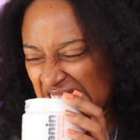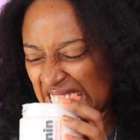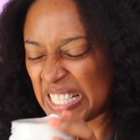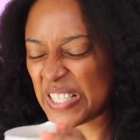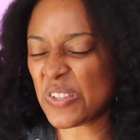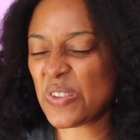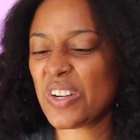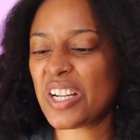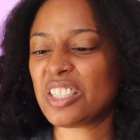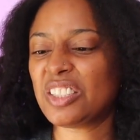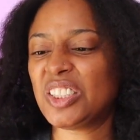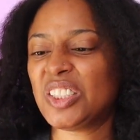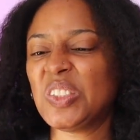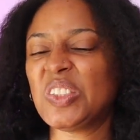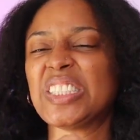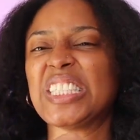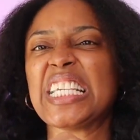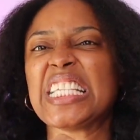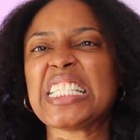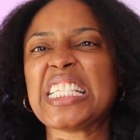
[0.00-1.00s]
who else
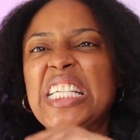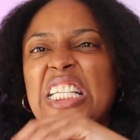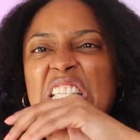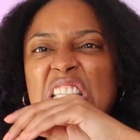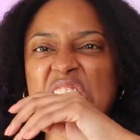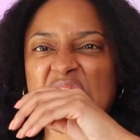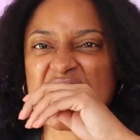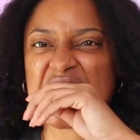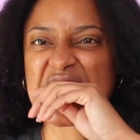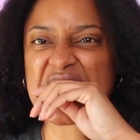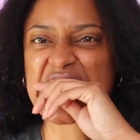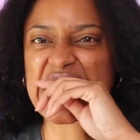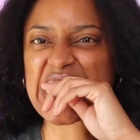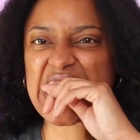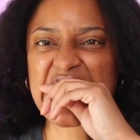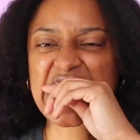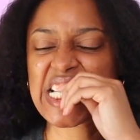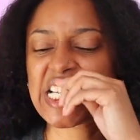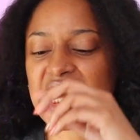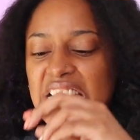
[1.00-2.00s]
used their teeth for everything?
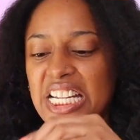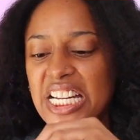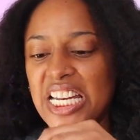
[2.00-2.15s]
I shouldn't